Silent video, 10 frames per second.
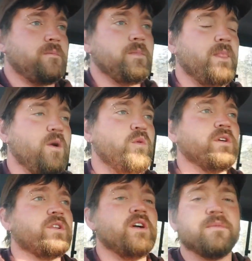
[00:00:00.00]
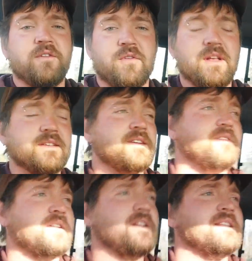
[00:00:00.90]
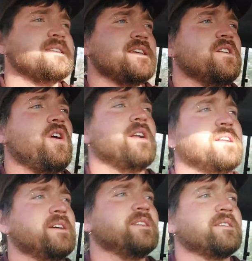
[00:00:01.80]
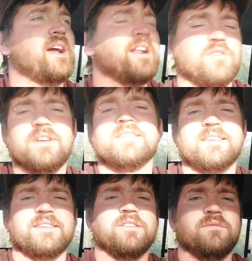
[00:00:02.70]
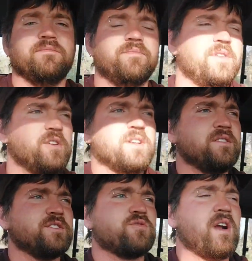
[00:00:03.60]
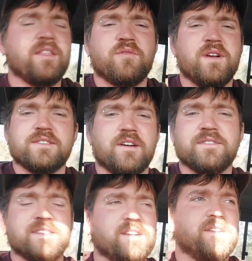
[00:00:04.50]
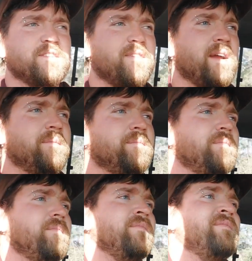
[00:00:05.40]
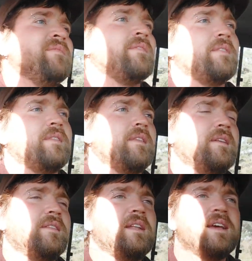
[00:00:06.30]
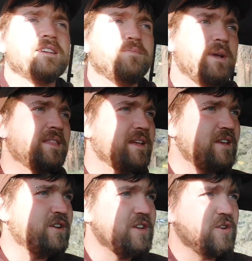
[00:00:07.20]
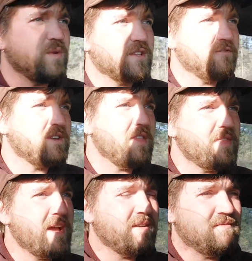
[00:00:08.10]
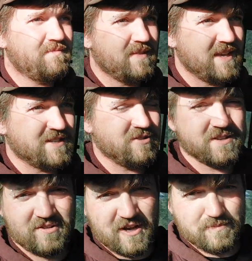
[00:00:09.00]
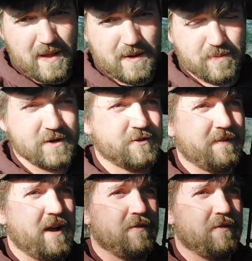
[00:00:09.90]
We're talking about relatively clean steel onto kind of rusty steel. And you can just grind the rust off the steel, that's fine. The next big thing you can do once you've done that is your exhaust back pressure valve.